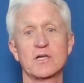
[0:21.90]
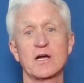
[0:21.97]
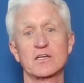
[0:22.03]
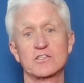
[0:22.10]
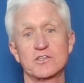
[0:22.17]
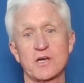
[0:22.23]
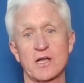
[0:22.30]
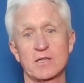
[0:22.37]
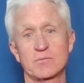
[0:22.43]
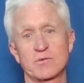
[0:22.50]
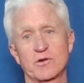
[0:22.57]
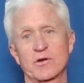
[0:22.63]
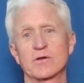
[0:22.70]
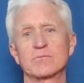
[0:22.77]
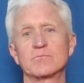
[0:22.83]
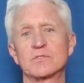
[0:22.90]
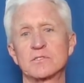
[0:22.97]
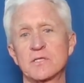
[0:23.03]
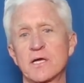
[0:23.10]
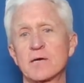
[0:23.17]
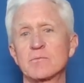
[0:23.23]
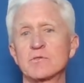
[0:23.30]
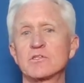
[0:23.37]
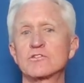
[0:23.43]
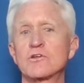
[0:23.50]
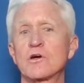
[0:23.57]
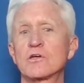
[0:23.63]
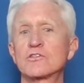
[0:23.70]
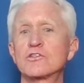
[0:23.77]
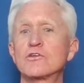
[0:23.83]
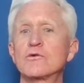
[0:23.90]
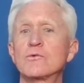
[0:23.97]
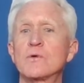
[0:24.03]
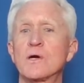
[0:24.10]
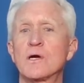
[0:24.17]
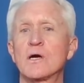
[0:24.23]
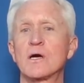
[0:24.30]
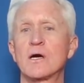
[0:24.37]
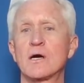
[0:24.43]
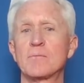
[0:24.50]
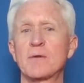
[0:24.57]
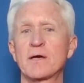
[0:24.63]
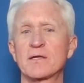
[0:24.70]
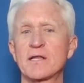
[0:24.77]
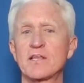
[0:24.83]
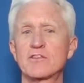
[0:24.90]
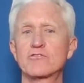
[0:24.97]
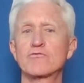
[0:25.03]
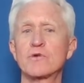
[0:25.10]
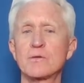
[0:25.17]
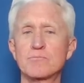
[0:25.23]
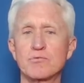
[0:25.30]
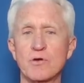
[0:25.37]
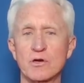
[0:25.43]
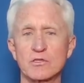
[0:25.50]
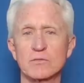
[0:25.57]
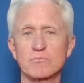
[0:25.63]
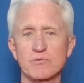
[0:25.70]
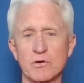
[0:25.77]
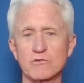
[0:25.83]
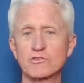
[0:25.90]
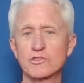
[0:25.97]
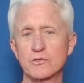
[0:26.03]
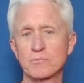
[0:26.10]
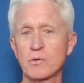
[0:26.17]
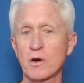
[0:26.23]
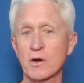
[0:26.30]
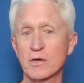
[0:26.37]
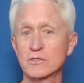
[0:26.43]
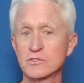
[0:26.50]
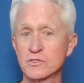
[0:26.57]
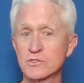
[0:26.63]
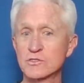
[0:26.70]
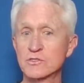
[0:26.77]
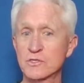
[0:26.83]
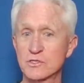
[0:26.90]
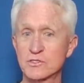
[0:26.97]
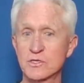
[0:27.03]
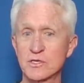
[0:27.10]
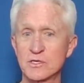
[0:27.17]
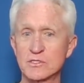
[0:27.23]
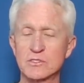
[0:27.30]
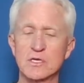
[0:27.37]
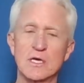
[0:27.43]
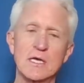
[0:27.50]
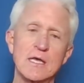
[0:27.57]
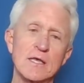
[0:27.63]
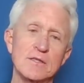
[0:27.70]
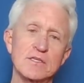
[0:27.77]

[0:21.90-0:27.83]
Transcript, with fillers: This is Dr. Shallenberger. Today I'm going to talk to you uh, about a three pronged approach to Parkinson's disease.